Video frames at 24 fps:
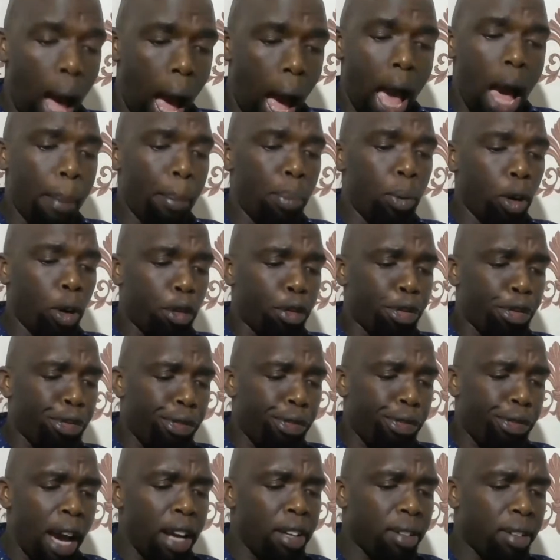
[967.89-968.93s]
I am not
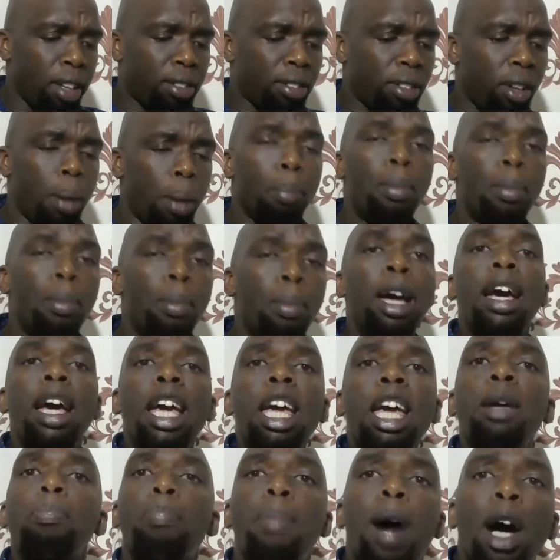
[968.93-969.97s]
fighting some
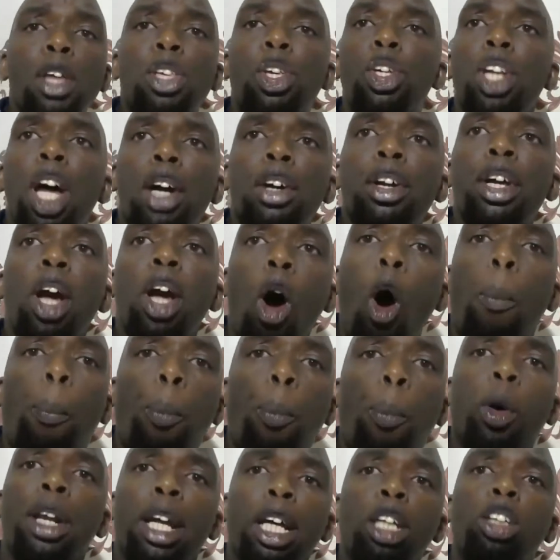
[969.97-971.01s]
imaginary
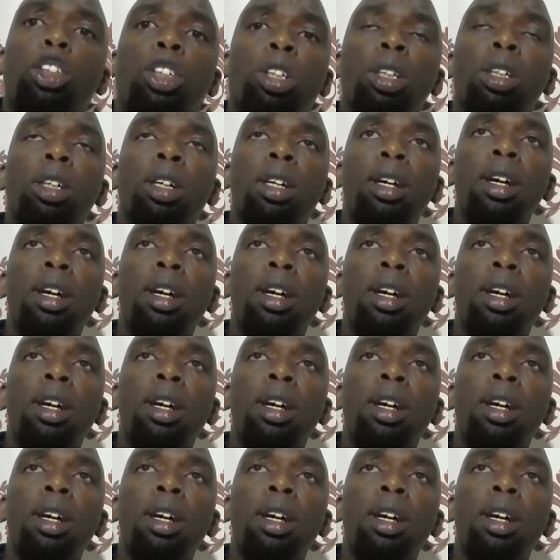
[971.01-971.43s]
opponent.